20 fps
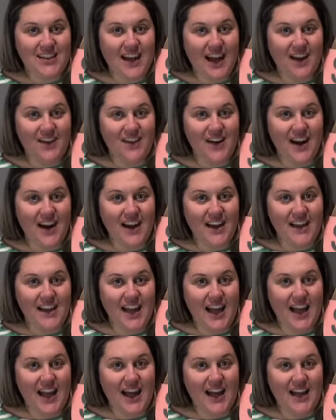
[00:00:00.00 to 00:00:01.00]
How are
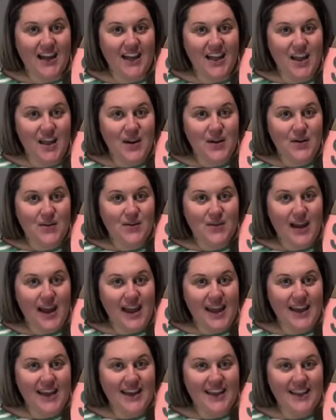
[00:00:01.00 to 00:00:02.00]
ya? We got
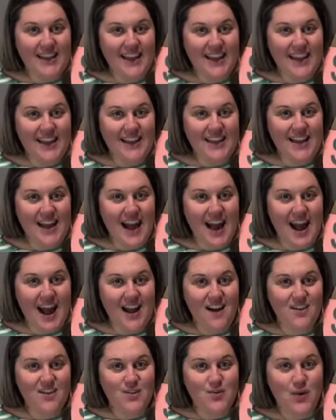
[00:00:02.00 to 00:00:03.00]
Italy in the
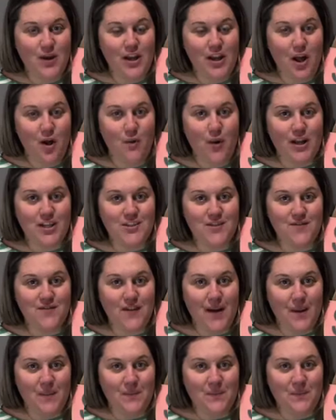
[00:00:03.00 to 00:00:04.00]
house. Where are y'all watching
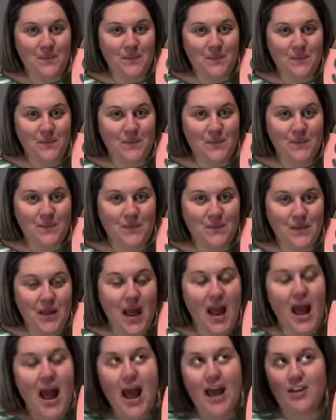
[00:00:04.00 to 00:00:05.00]
from?
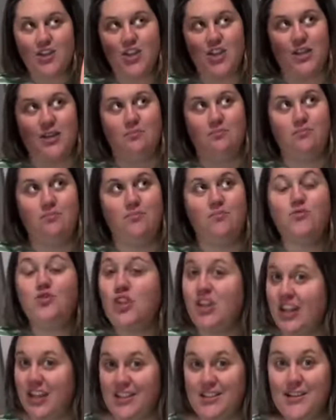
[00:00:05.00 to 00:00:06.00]
Actually,
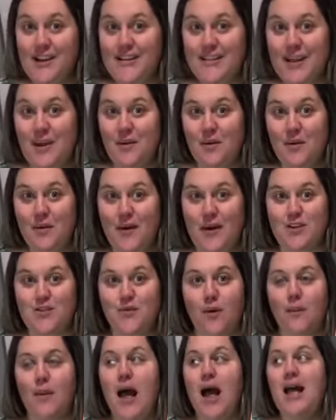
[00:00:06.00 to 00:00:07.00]
let's not say where we're watching
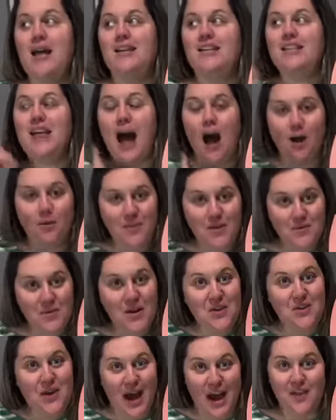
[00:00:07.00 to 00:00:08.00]
from. Tell me what
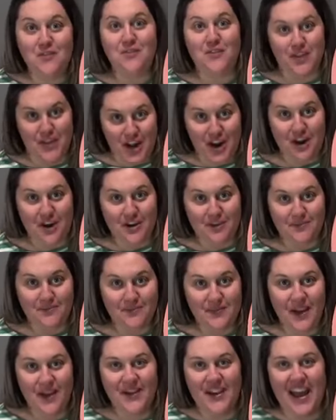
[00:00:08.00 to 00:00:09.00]
you had for dinner,
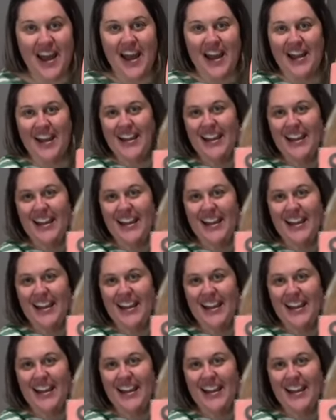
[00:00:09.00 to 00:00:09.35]
okay?